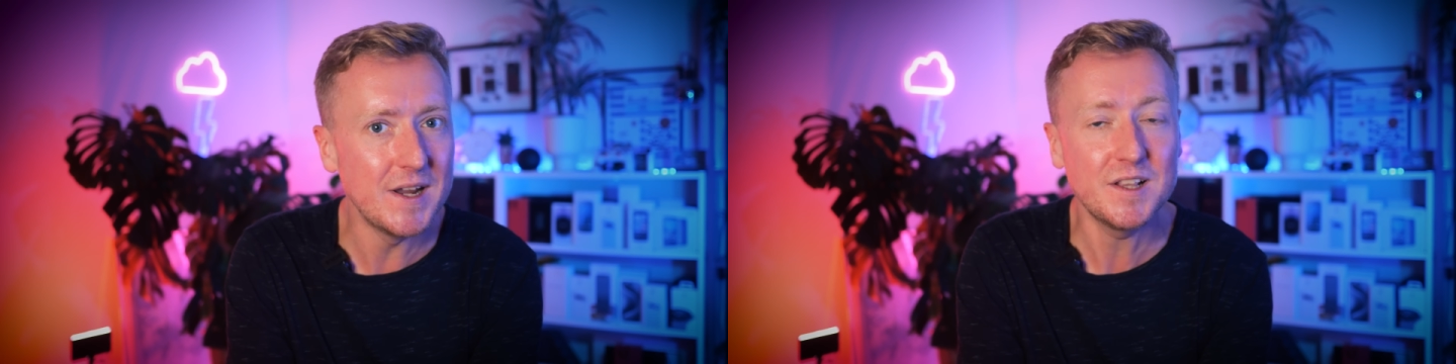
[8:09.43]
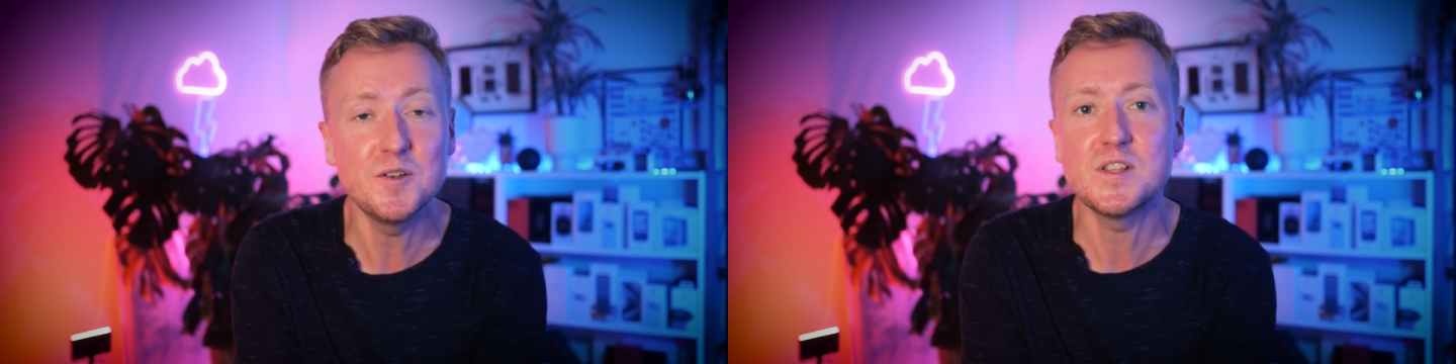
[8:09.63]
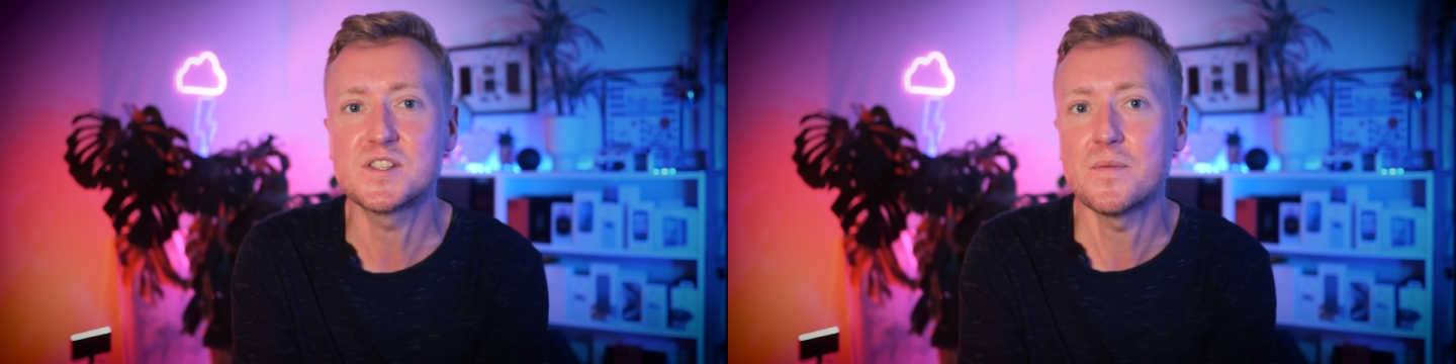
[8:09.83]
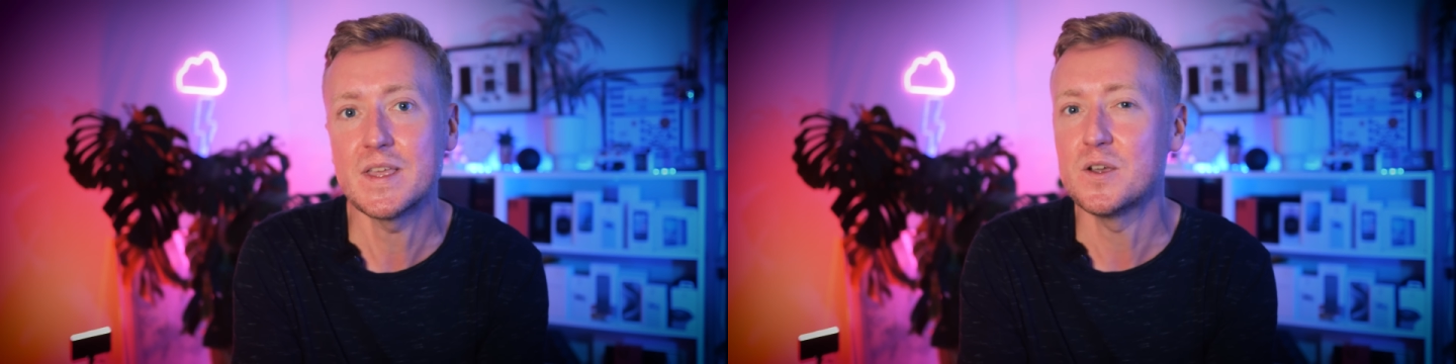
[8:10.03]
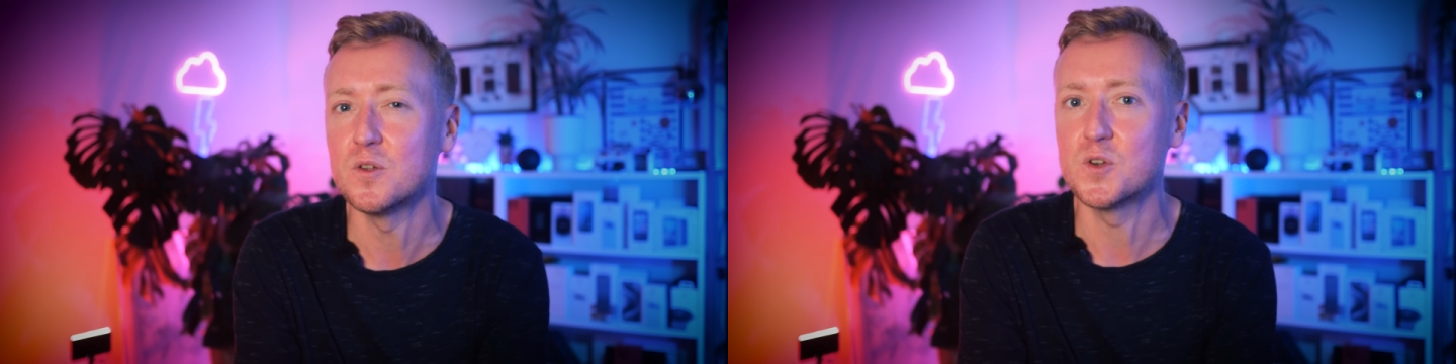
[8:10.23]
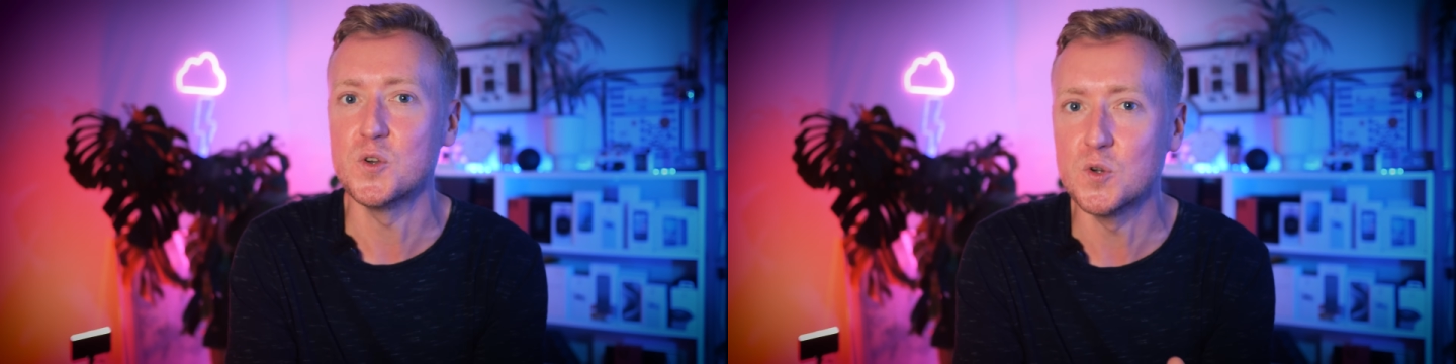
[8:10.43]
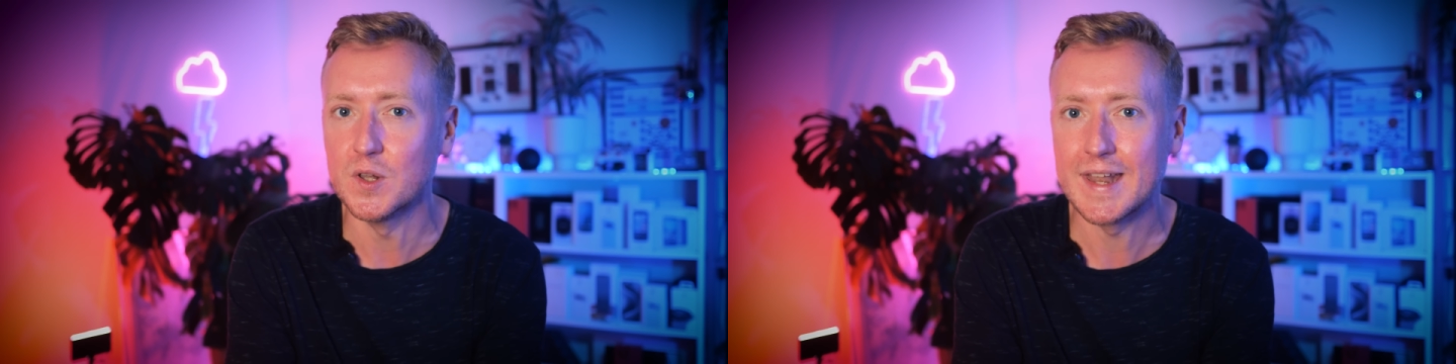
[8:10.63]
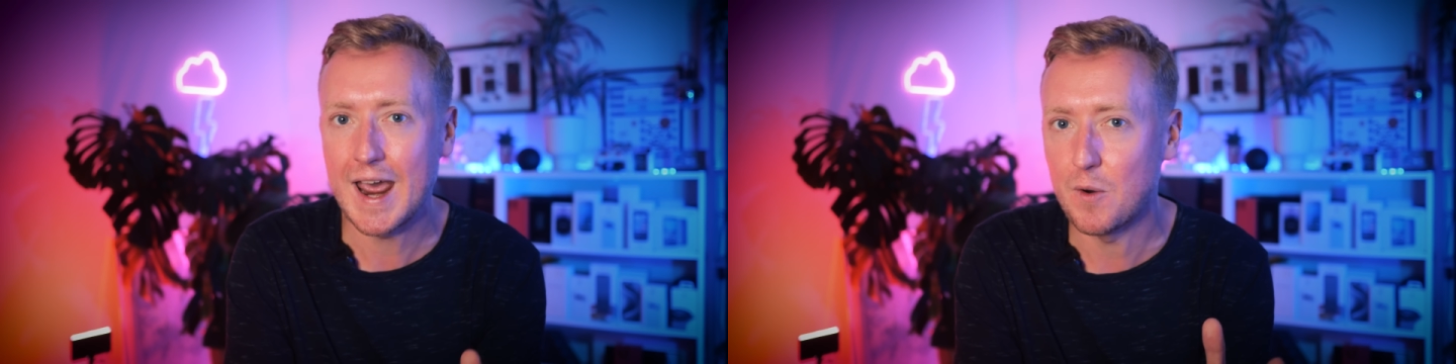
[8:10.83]
included something called
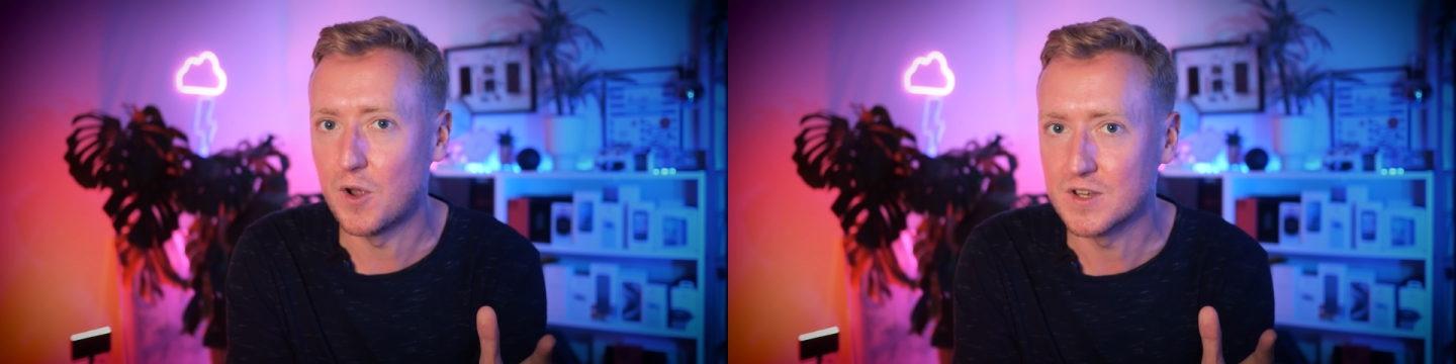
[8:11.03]
Google Now